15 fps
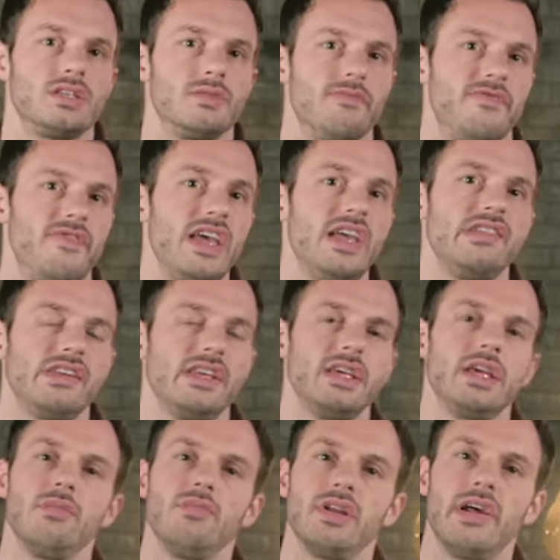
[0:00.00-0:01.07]
some
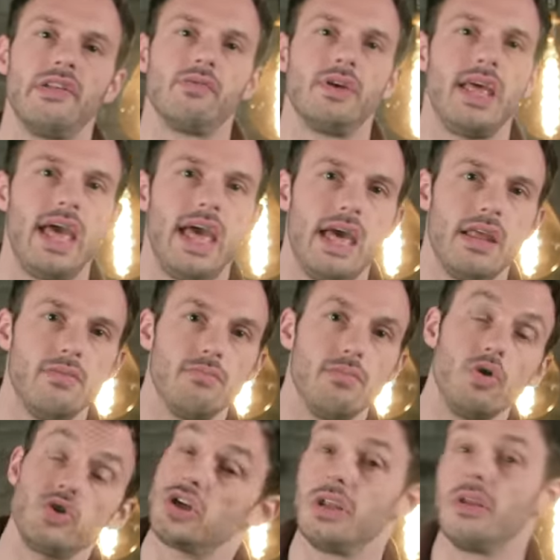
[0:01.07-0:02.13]
phasing can be a nice way to add
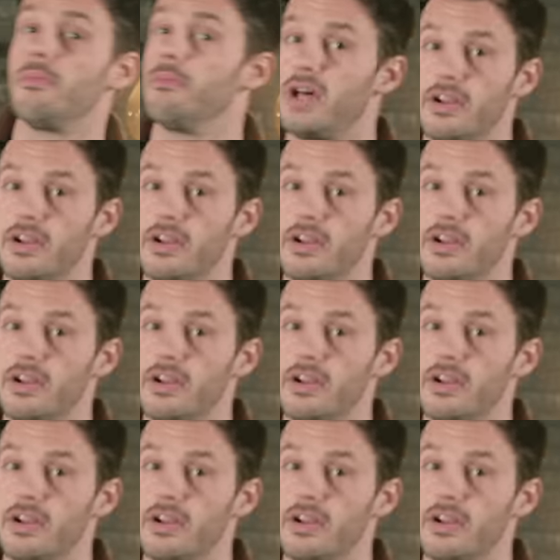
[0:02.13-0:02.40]
motion.